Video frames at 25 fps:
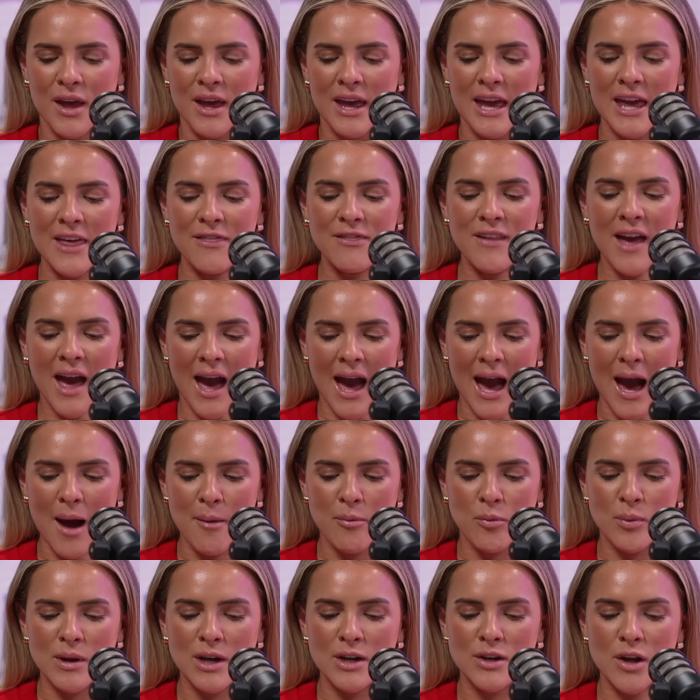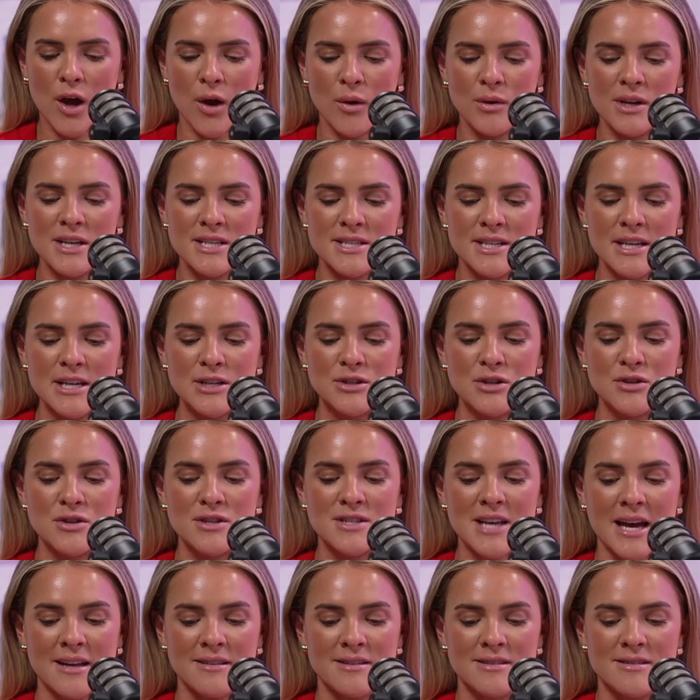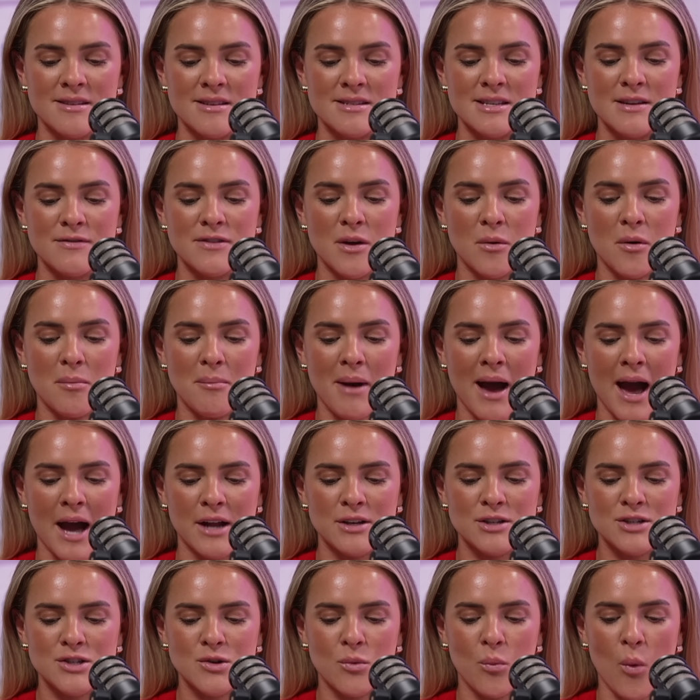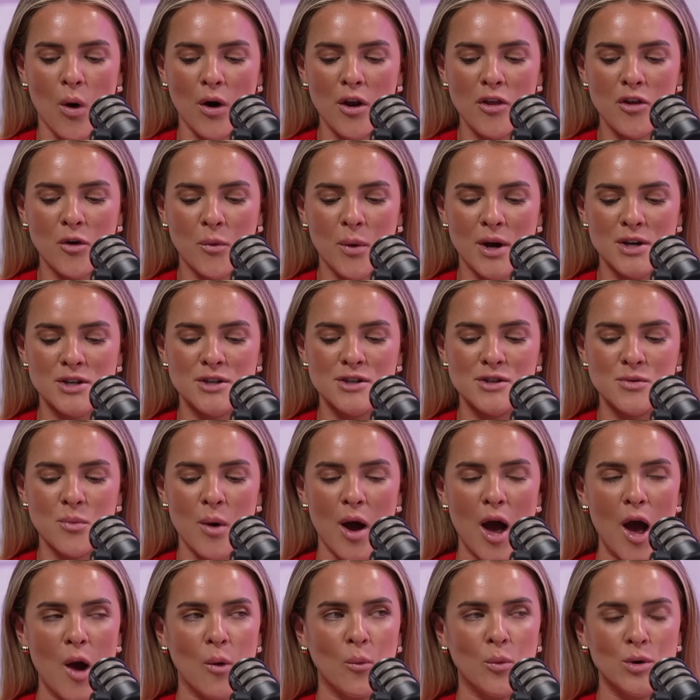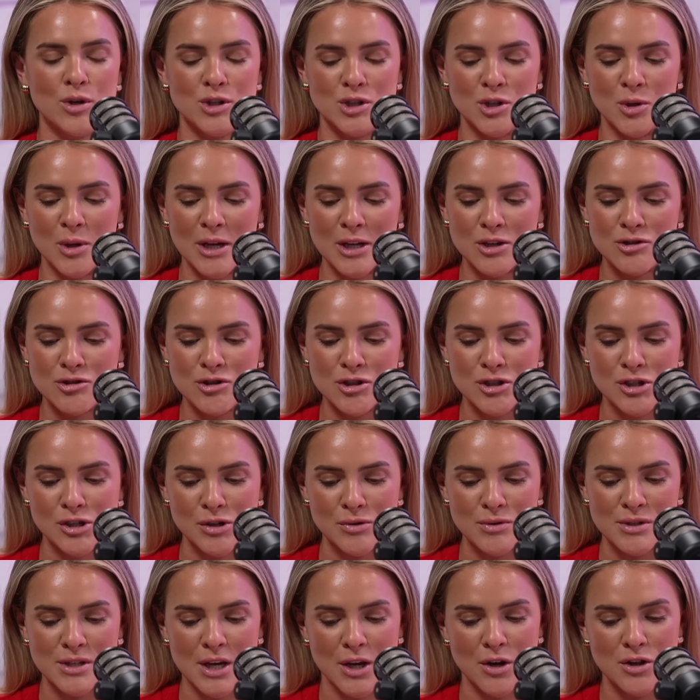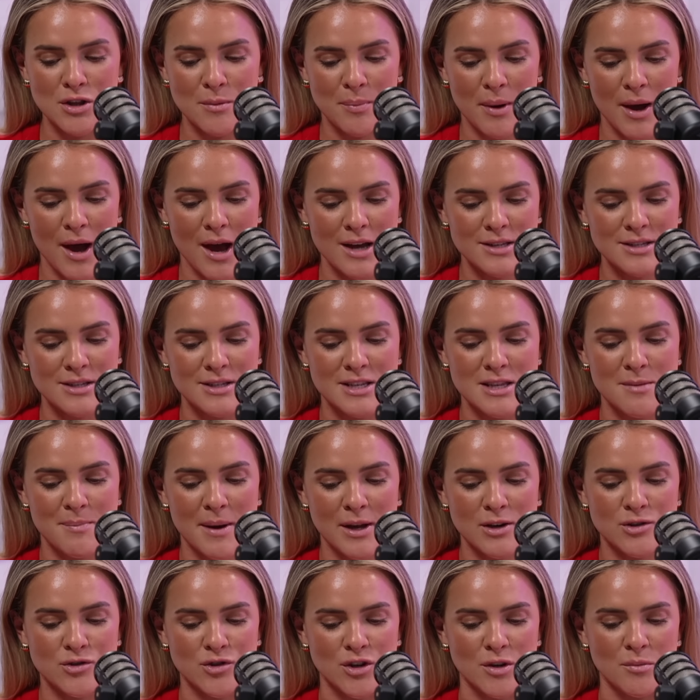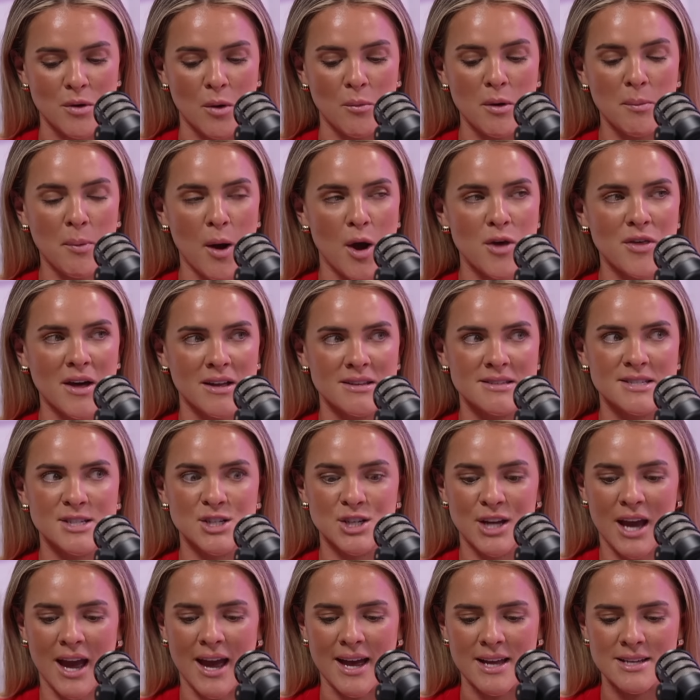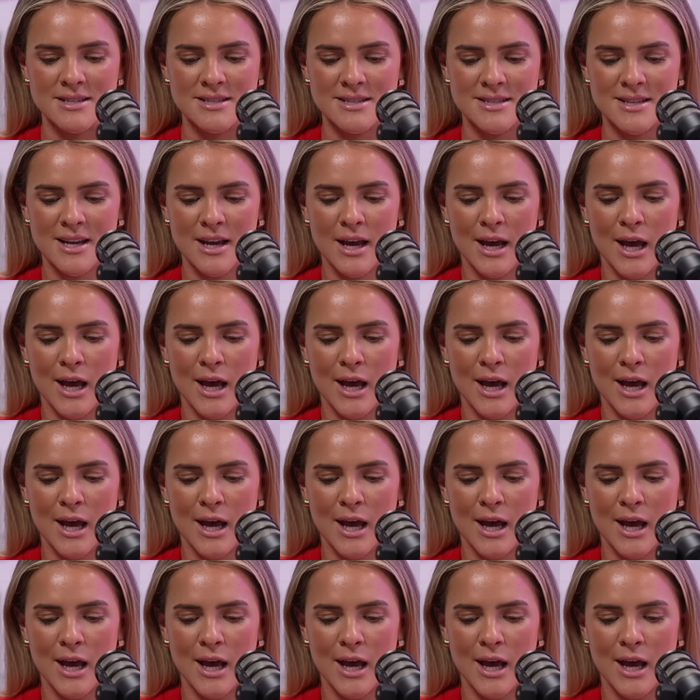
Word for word: In the app, we could only see each other's answers if they were matched. One of the questions were, Would you introduce another person to the bedroom? And we both answered yes.